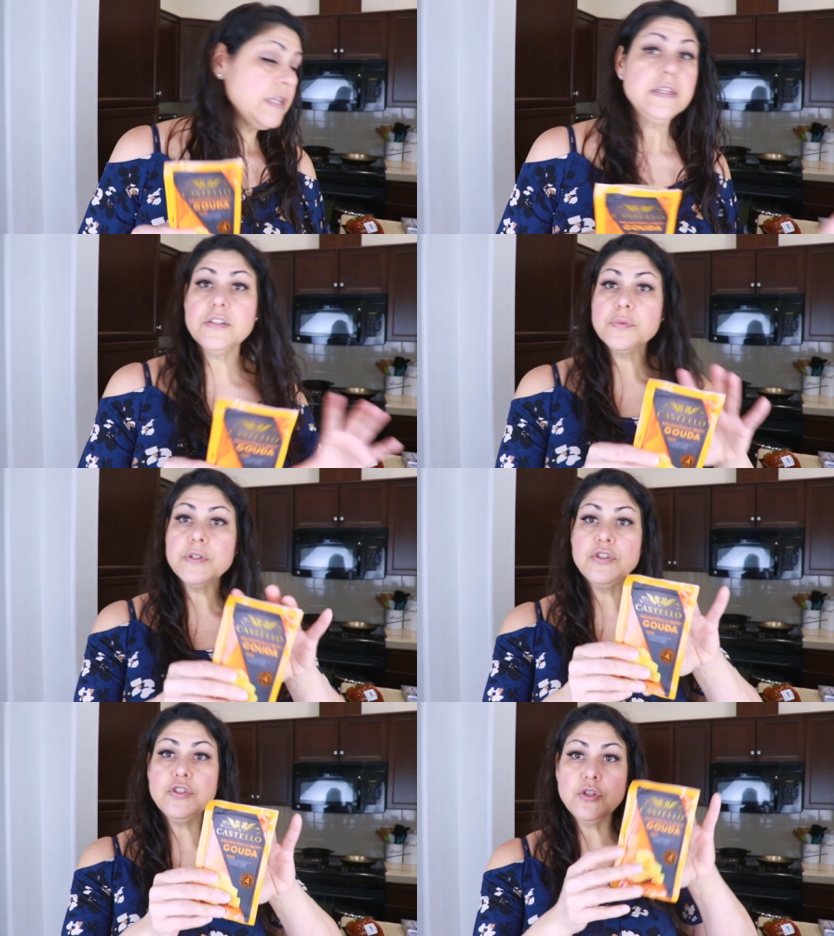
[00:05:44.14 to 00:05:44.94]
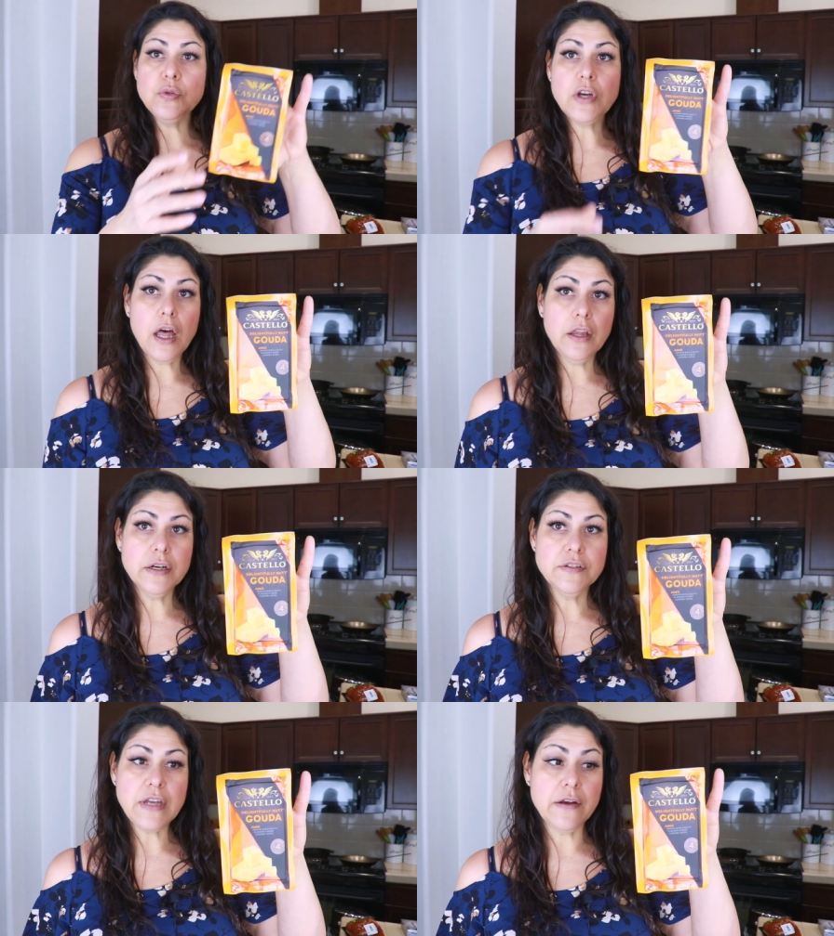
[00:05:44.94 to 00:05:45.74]
This was
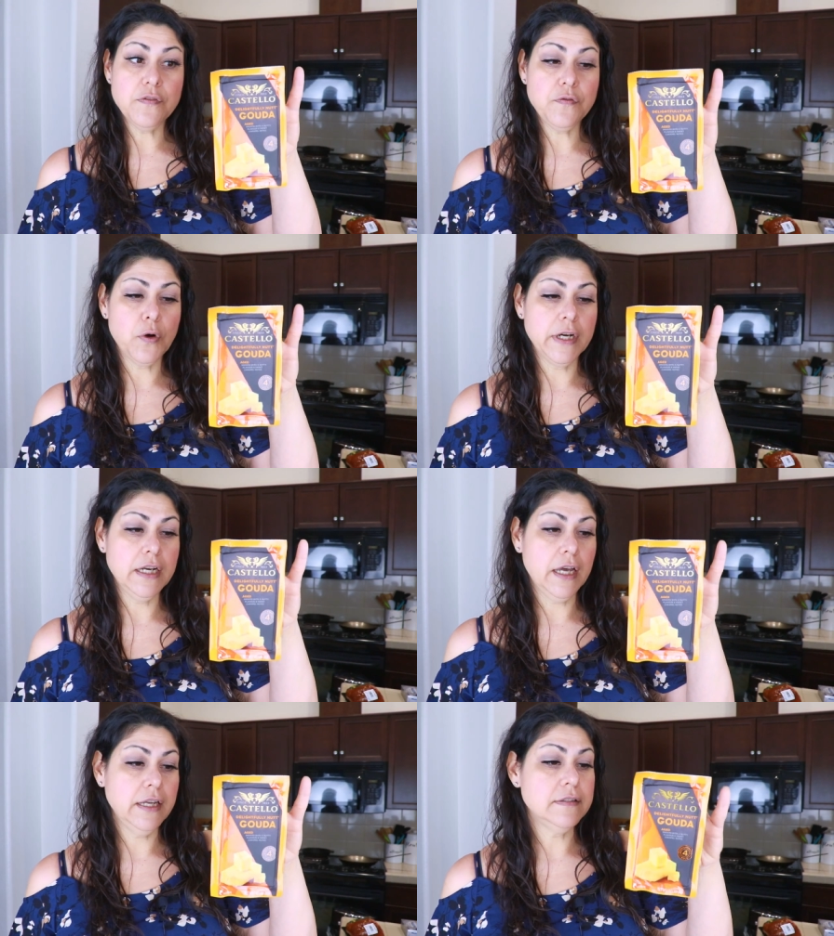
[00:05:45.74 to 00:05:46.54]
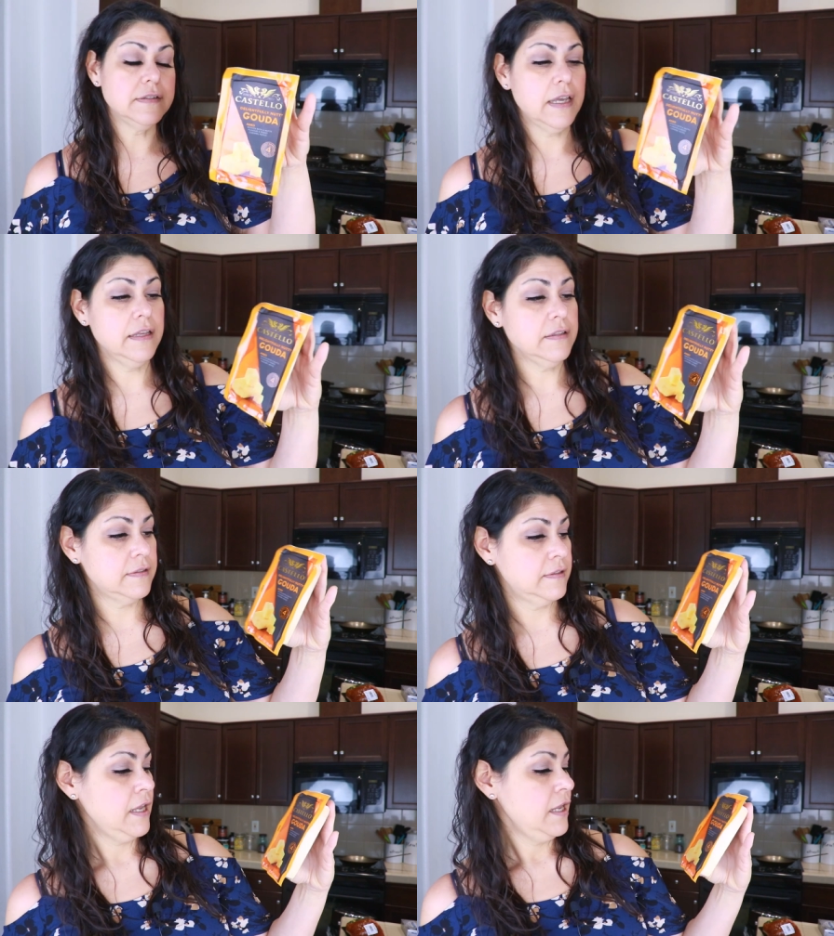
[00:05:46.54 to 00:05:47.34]

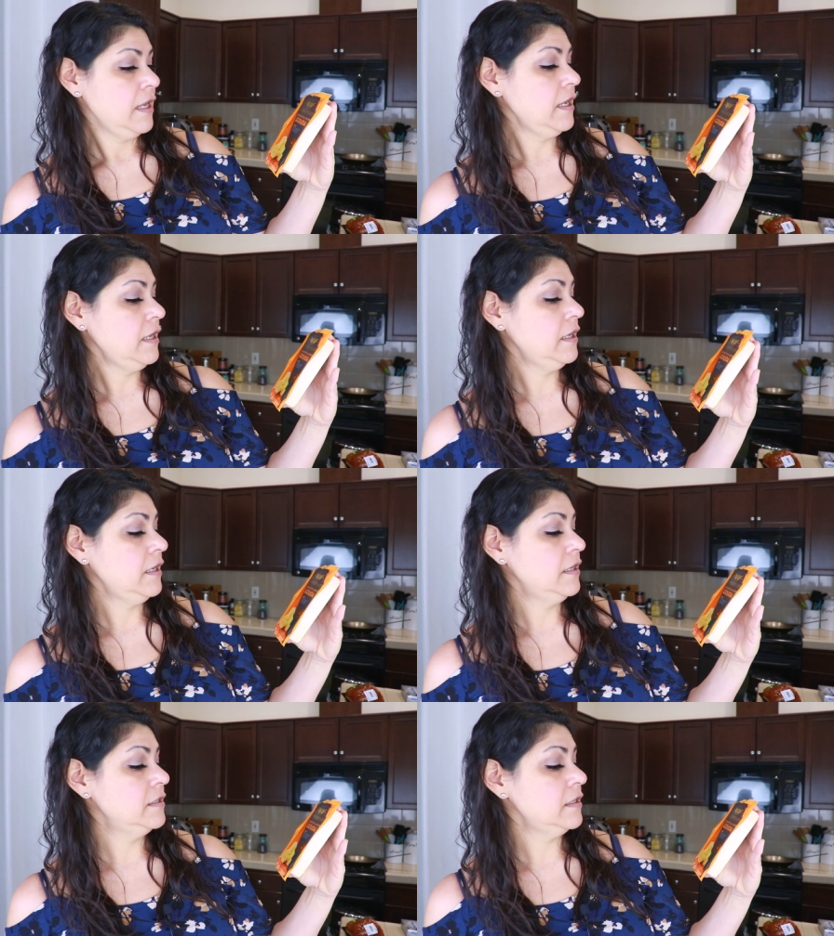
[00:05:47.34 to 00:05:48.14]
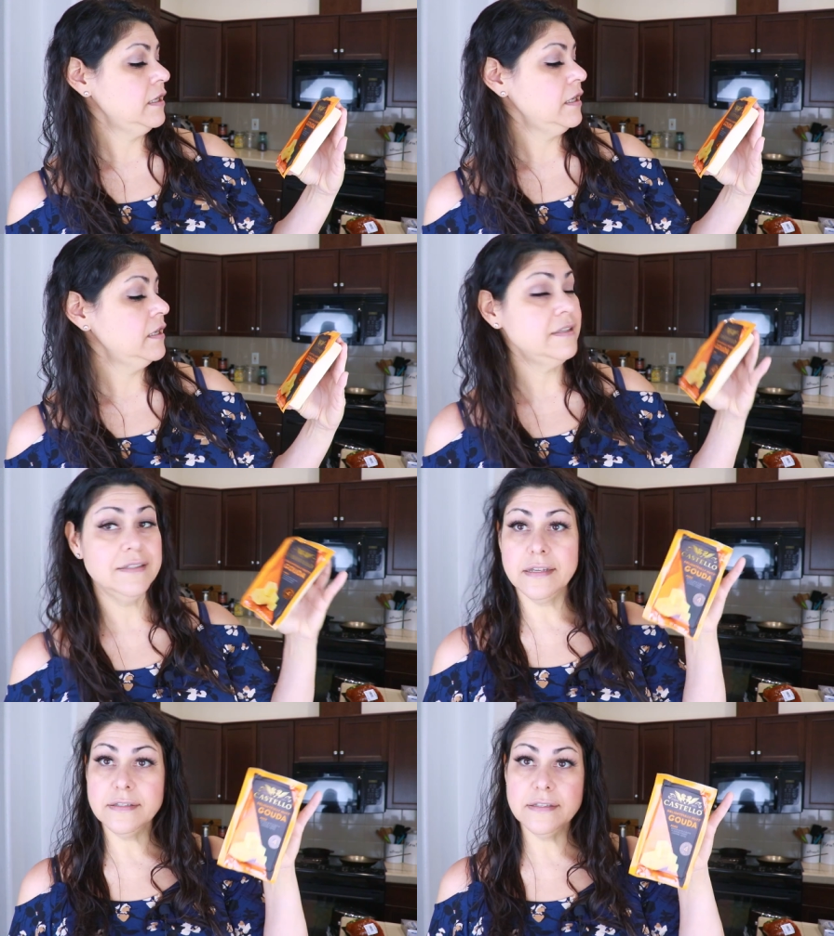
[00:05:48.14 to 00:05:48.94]
$2.49 and it
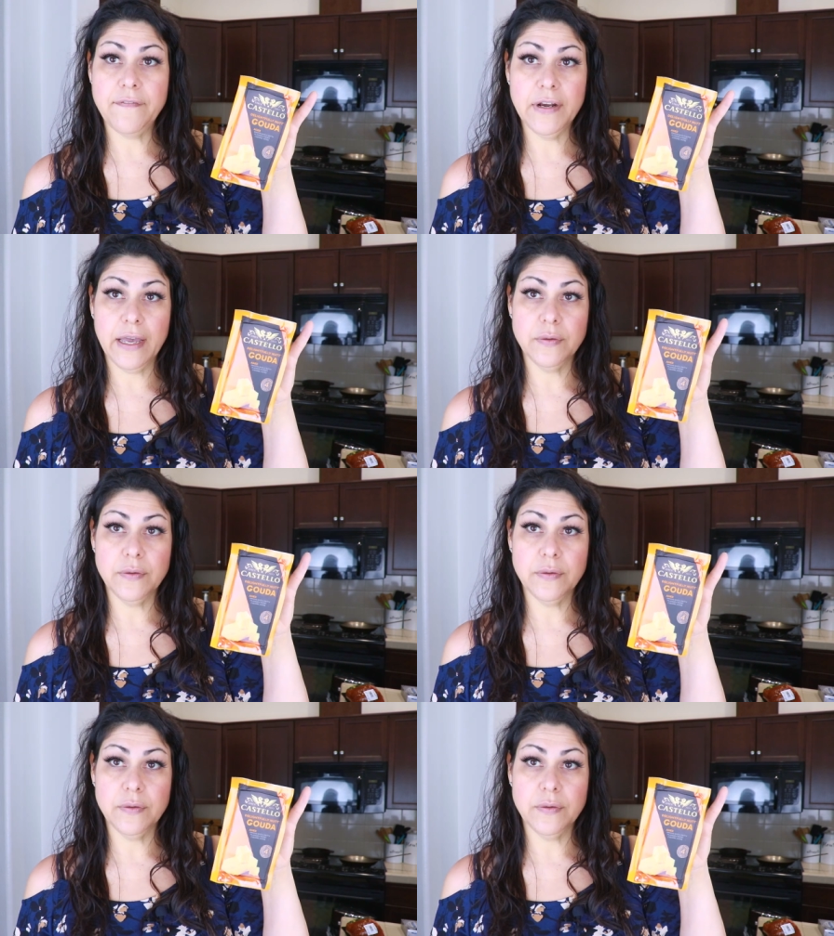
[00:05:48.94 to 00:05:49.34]
is seven